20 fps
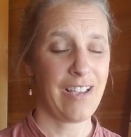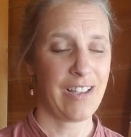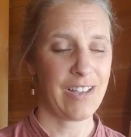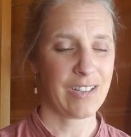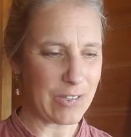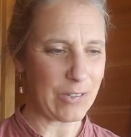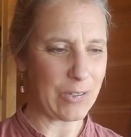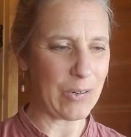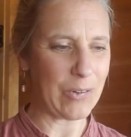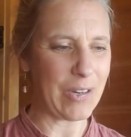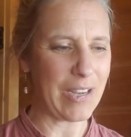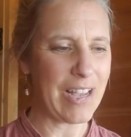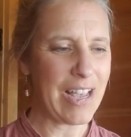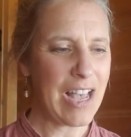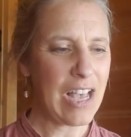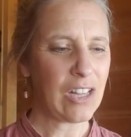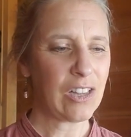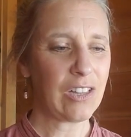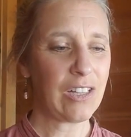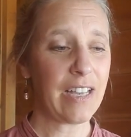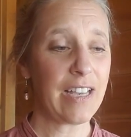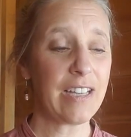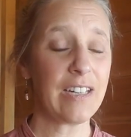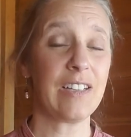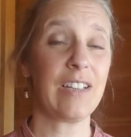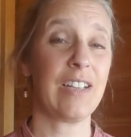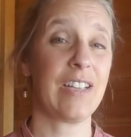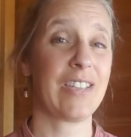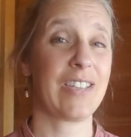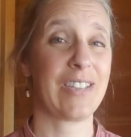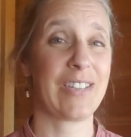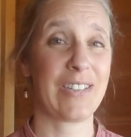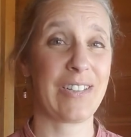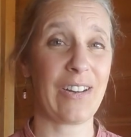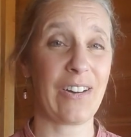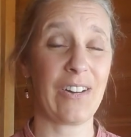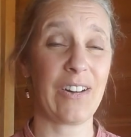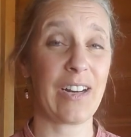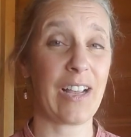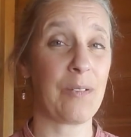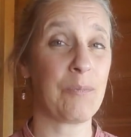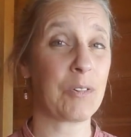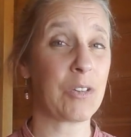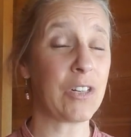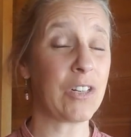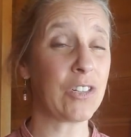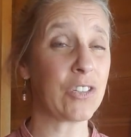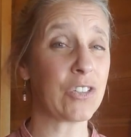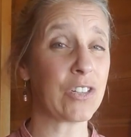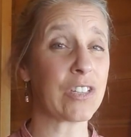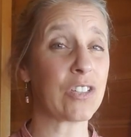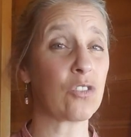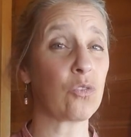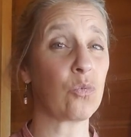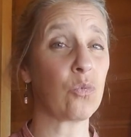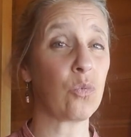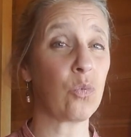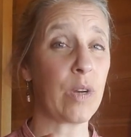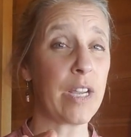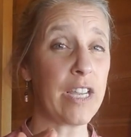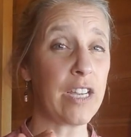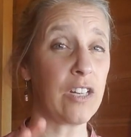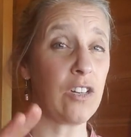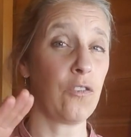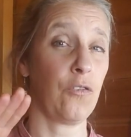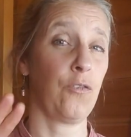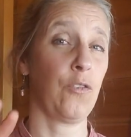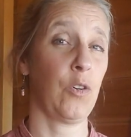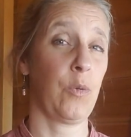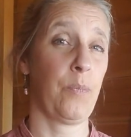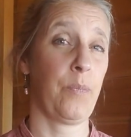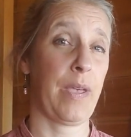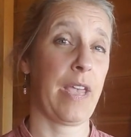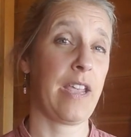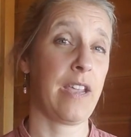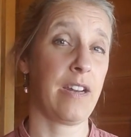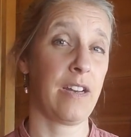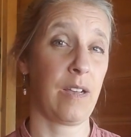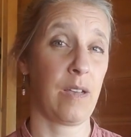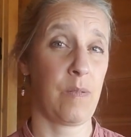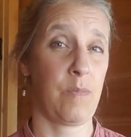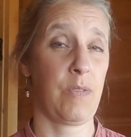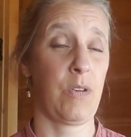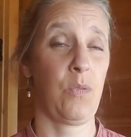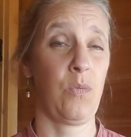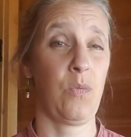So let us start. I'm going to just read verbatim